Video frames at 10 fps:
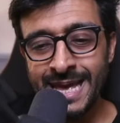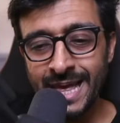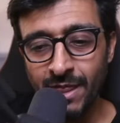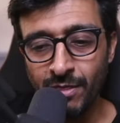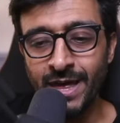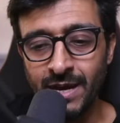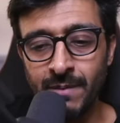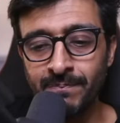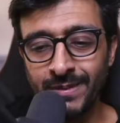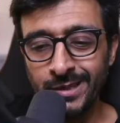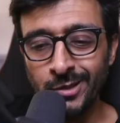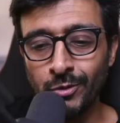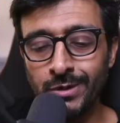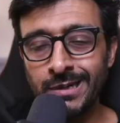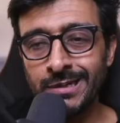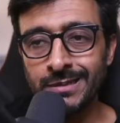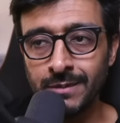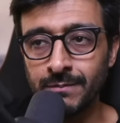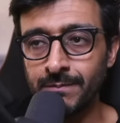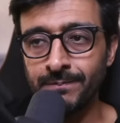And then your
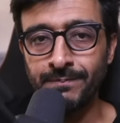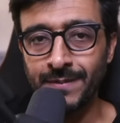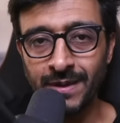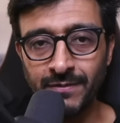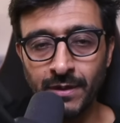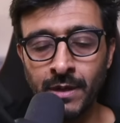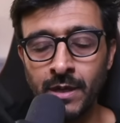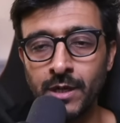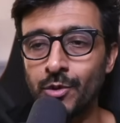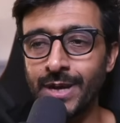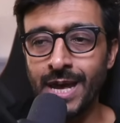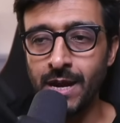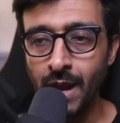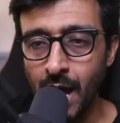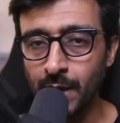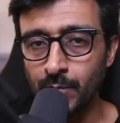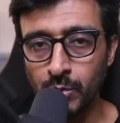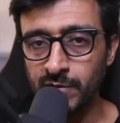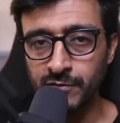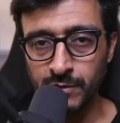that's it. You cannot
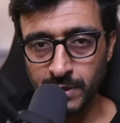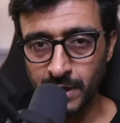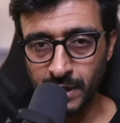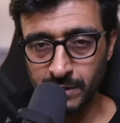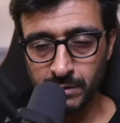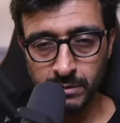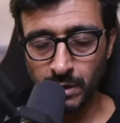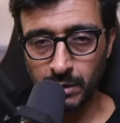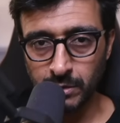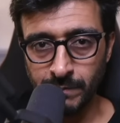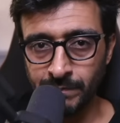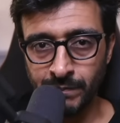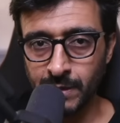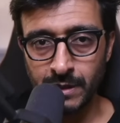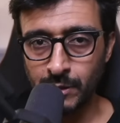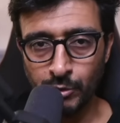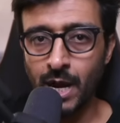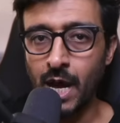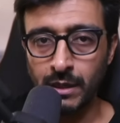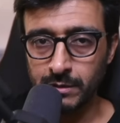move to the next instruction. You
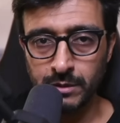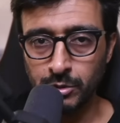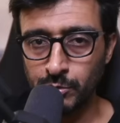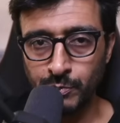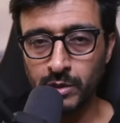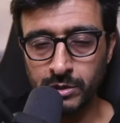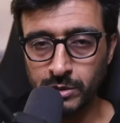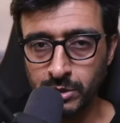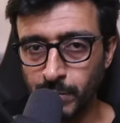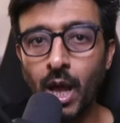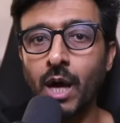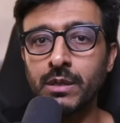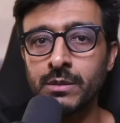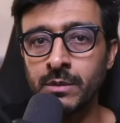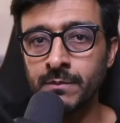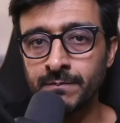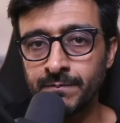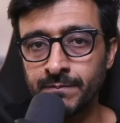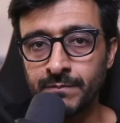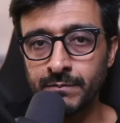cannot. Your process is blocked
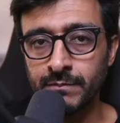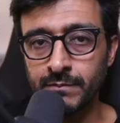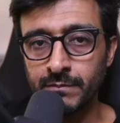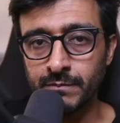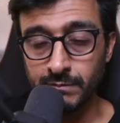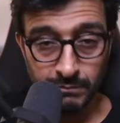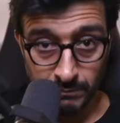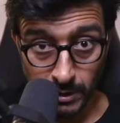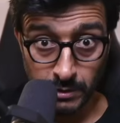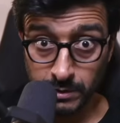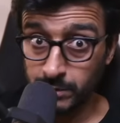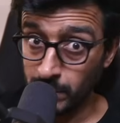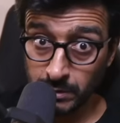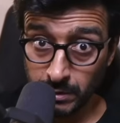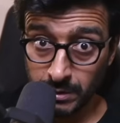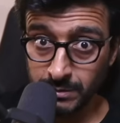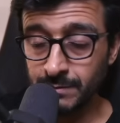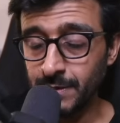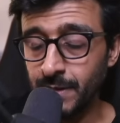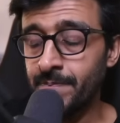because it's synchronous,
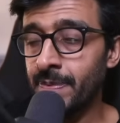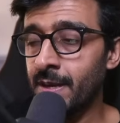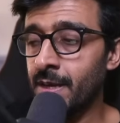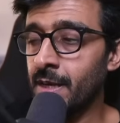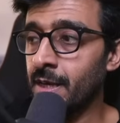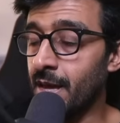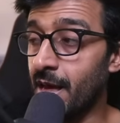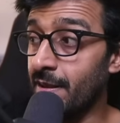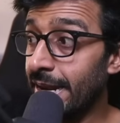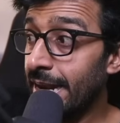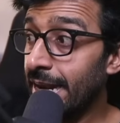right? And